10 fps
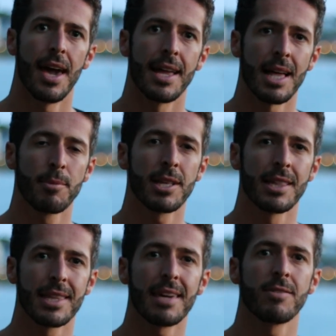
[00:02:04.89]
And I'm going
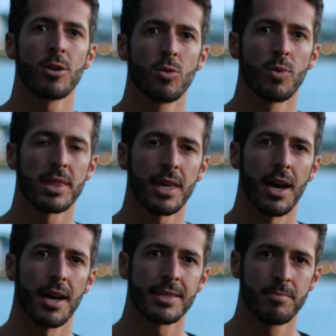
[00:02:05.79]
to leave you with
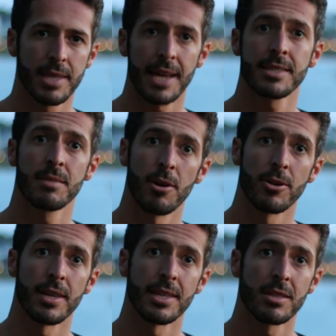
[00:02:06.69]
some
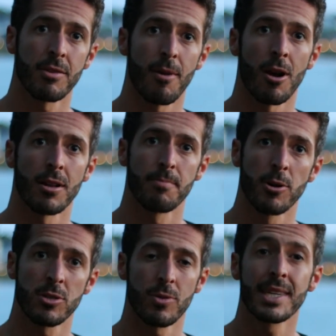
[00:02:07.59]
testimonies from our
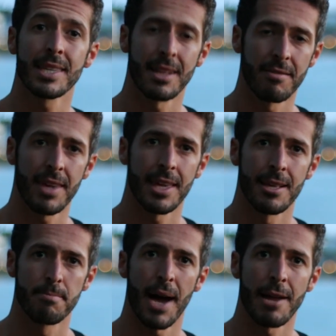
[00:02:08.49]
most recent
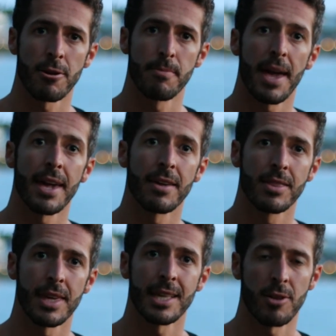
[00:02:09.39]
event in Byron
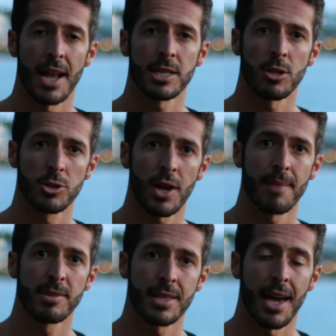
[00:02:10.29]
Bay, the International
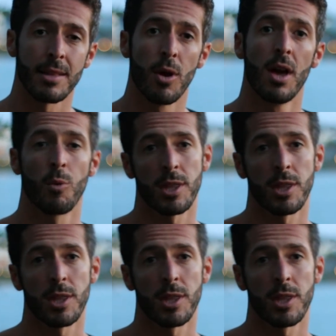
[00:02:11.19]
Tribe Design,